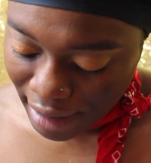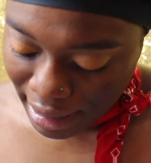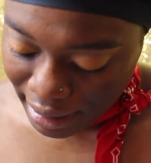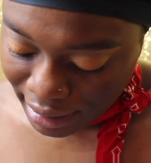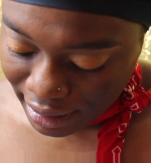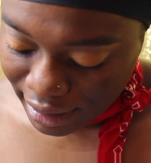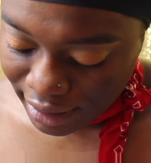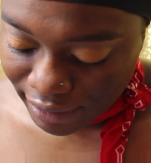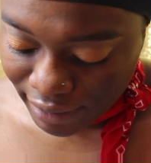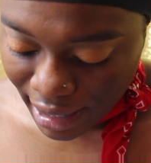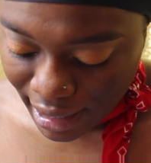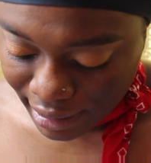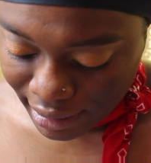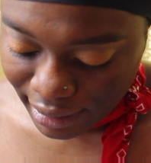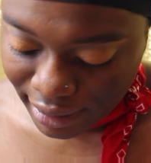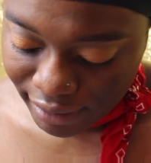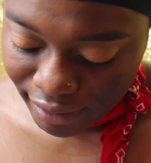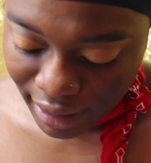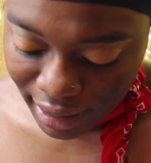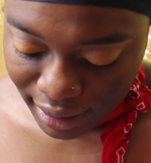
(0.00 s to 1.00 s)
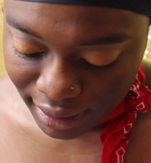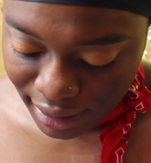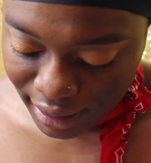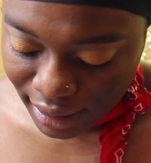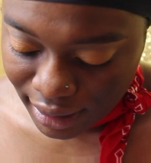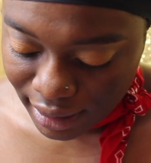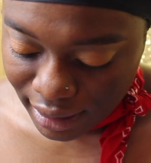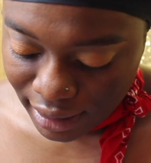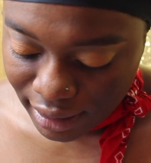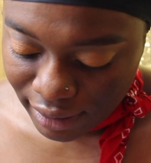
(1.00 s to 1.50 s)

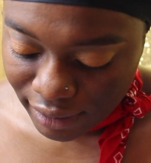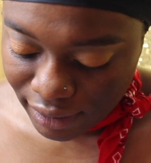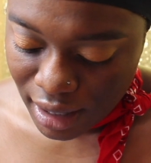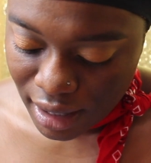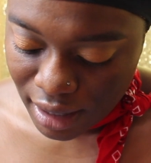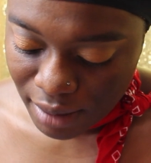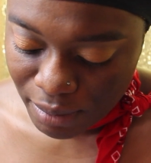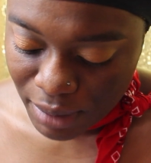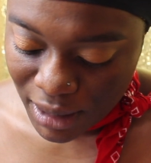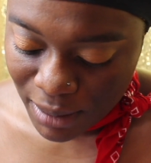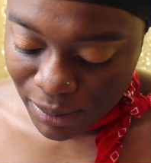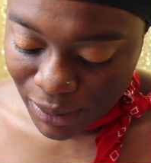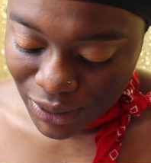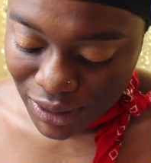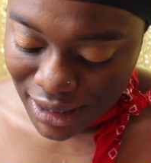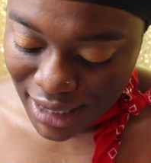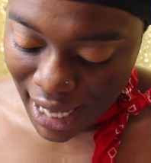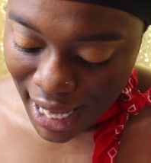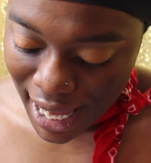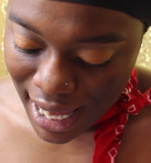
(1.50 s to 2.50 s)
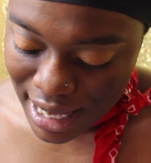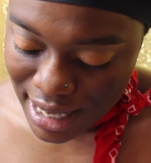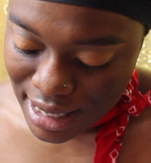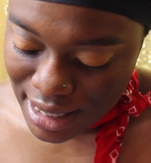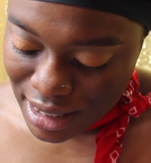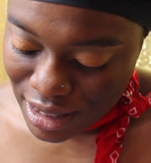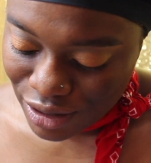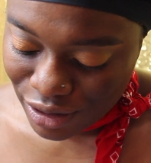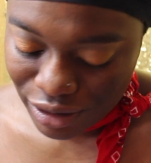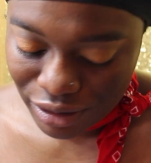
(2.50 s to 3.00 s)
and people
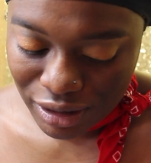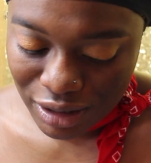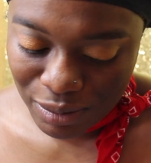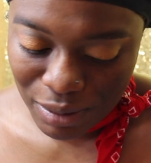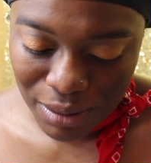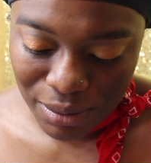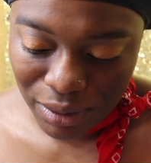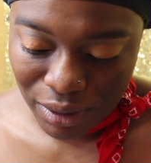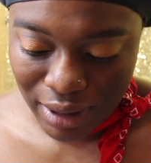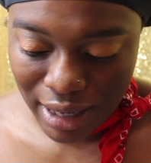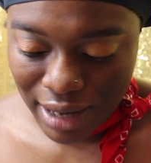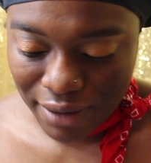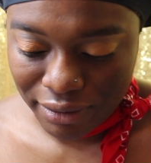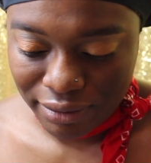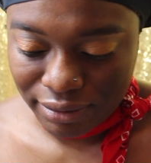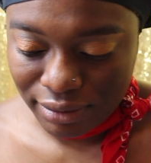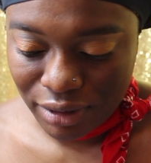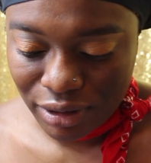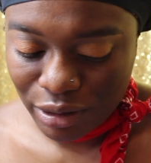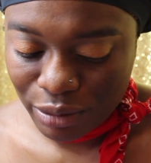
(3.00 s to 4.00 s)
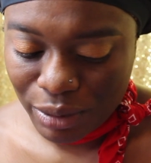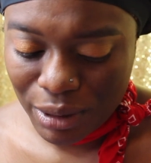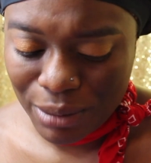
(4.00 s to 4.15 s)
take, you know, because people don't have, you know,